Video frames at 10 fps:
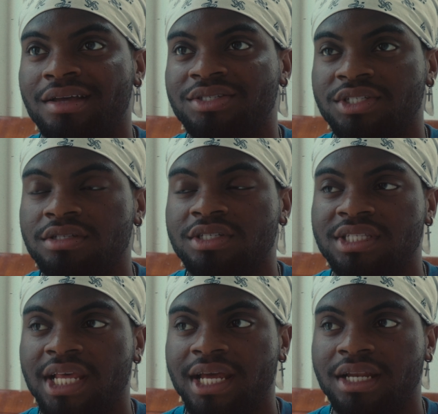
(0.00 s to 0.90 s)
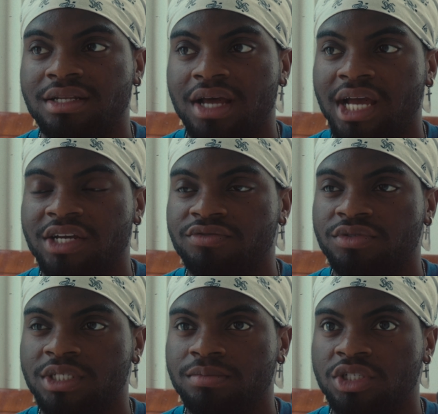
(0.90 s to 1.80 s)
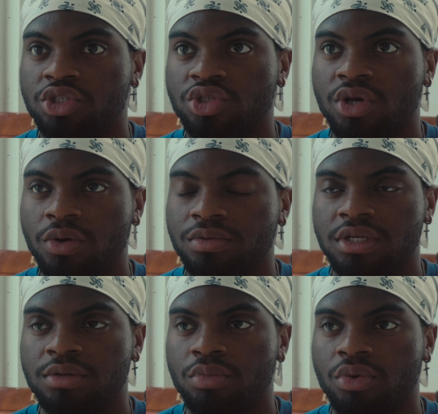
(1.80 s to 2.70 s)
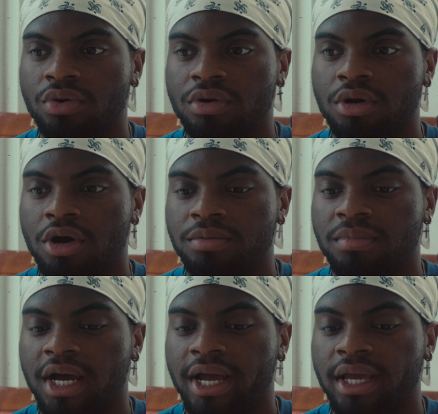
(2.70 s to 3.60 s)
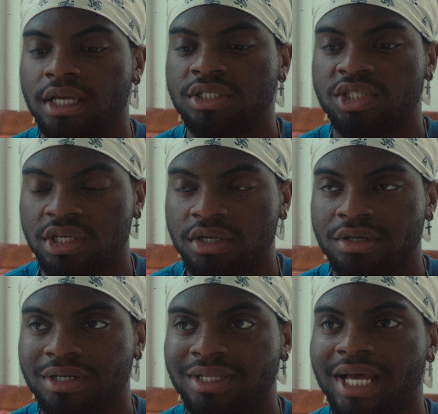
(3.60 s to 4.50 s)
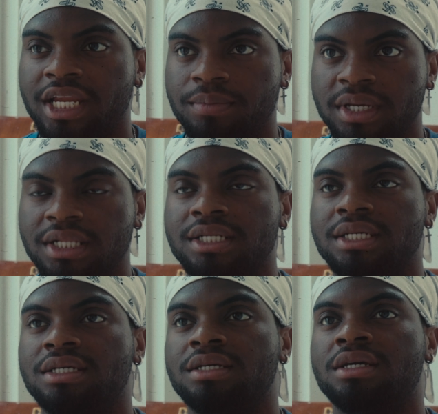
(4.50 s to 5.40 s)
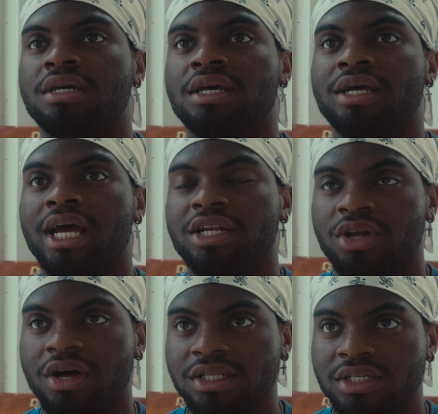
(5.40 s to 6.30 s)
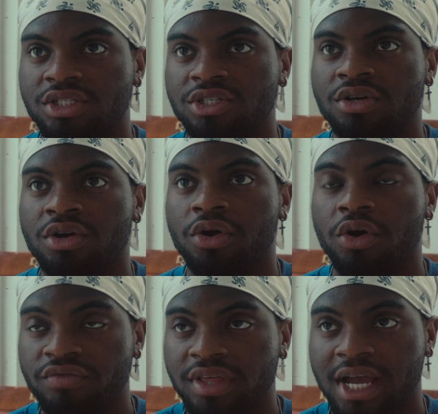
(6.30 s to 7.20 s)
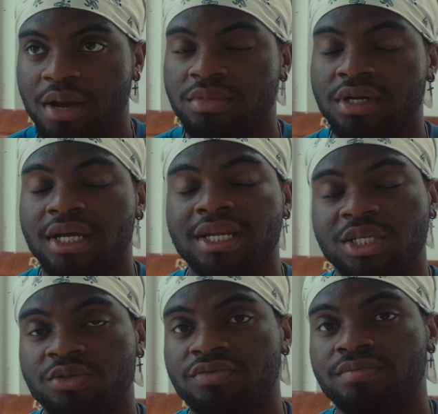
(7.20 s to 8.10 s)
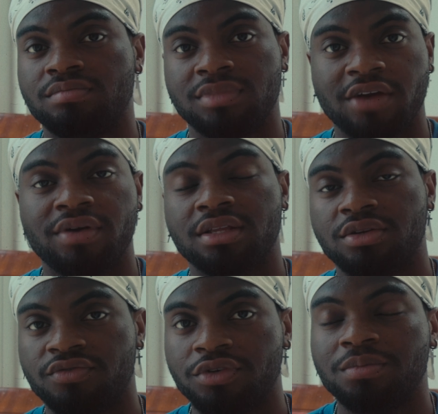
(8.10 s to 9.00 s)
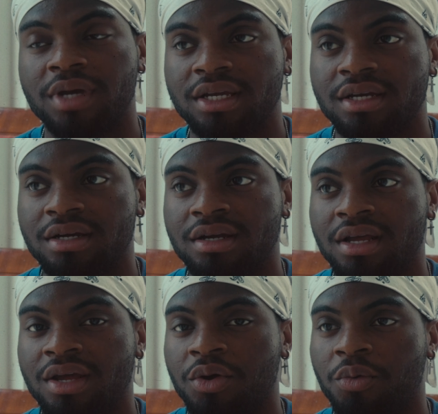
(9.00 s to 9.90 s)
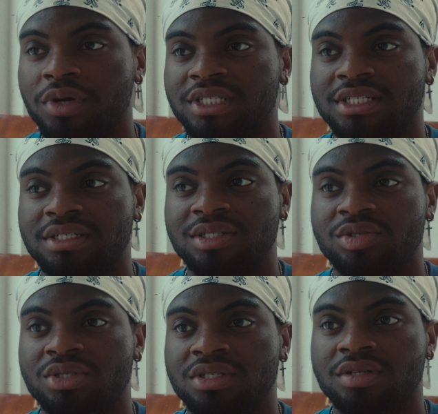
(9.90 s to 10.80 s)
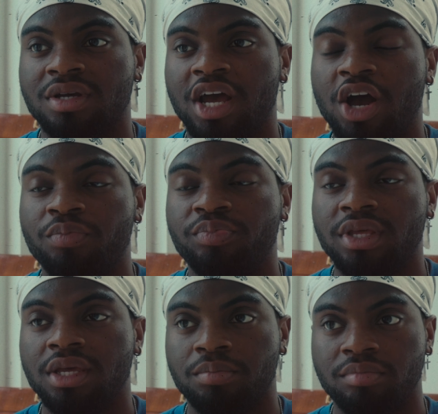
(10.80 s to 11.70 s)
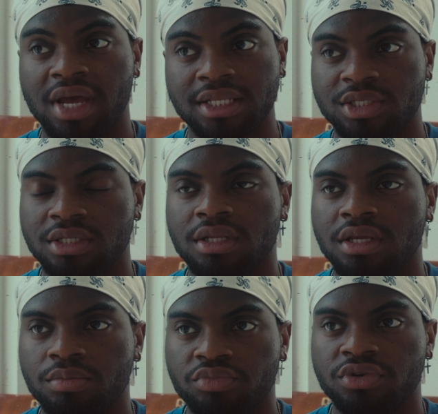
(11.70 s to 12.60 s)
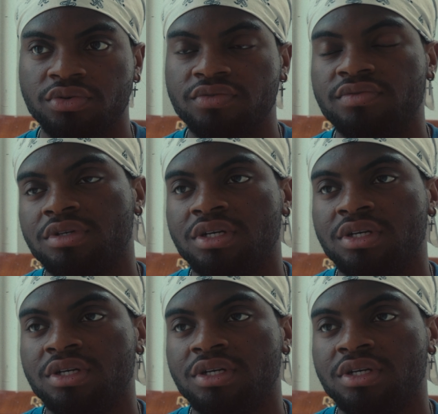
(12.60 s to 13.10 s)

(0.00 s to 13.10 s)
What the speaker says: since then, I have simply just honed in more on my skill and ability and knowledge of the camera and as a director, filmmaker, which has helped me immensely improve,